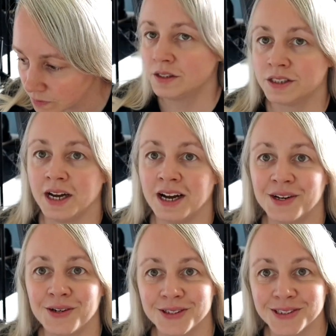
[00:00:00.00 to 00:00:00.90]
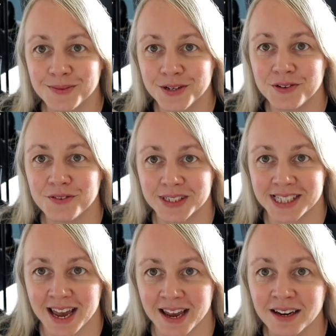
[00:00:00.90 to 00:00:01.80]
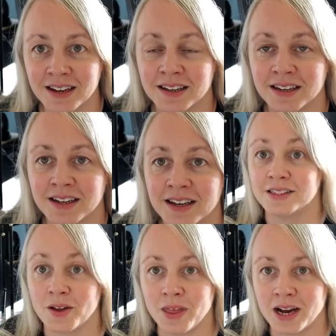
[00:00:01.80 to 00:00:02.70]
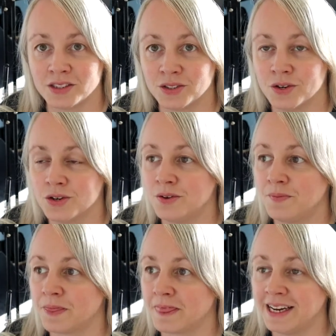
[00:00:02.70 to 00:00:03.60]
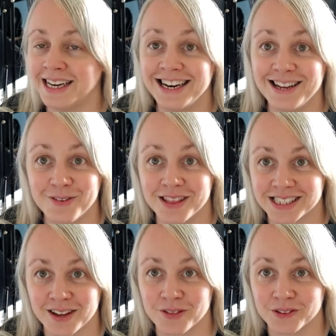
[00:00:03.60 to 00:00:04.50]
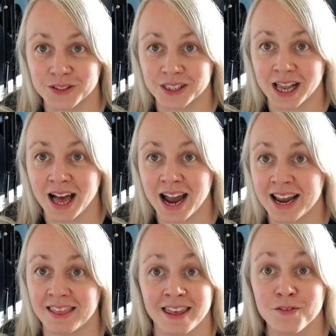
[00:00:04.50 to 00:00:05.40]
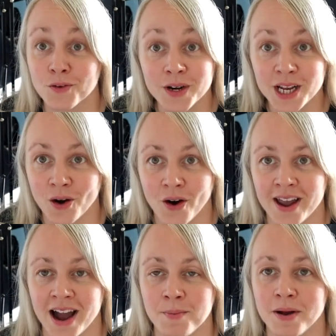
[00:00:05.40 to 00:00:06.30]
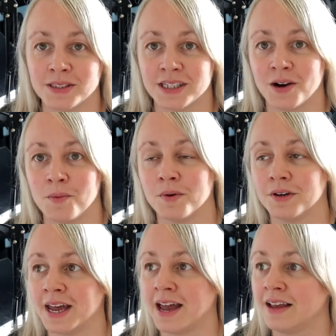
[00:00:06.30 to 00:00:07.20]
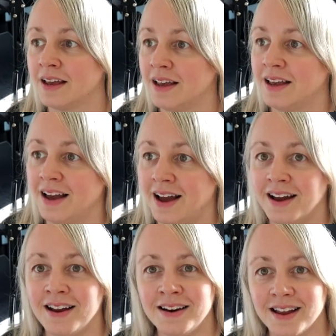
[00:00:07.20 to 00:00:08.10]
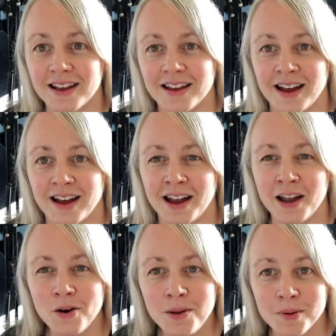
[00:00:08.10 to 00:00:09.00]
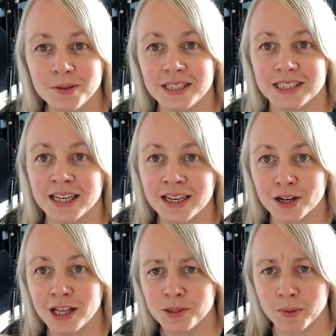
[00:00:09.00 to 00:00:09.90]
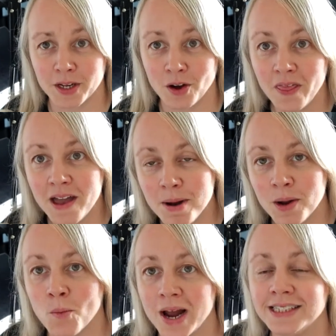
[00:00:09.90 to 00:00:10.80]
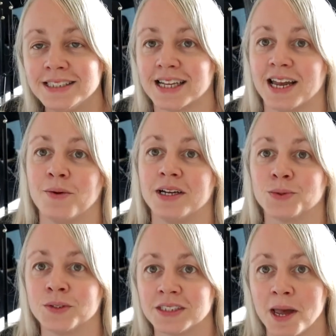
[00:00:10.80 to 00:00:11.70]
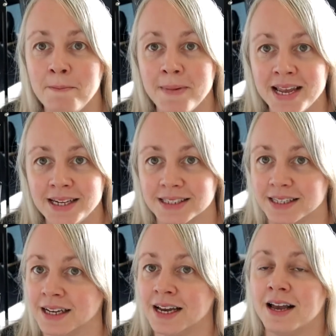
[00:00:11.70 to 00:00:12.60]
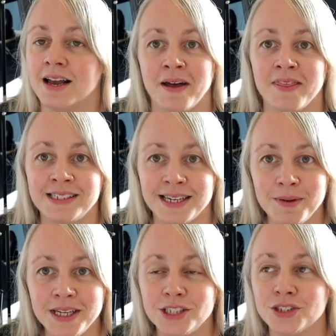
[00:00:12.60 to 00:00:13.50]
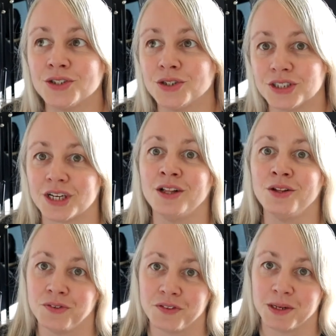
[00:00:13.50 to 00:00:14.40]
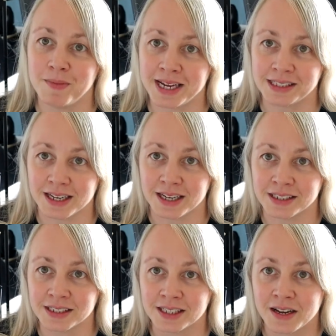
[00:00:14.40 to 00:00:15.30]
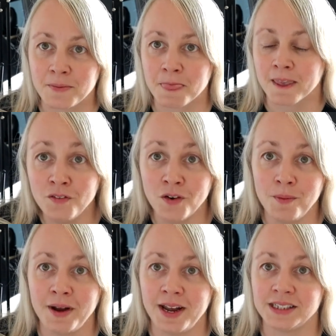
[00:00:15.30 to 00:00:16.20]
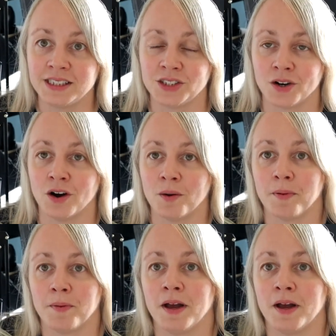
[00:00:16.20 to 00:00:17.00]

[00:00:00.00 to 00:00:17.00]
So I had a custom order for a tin, so that's done. They needed it for the 7th of July. They've already got it. I posted it on Monday and I only posted it second class, but it got there by Wednesday, which was amazing. And they sent me such a lovely message over on my Etsy shop.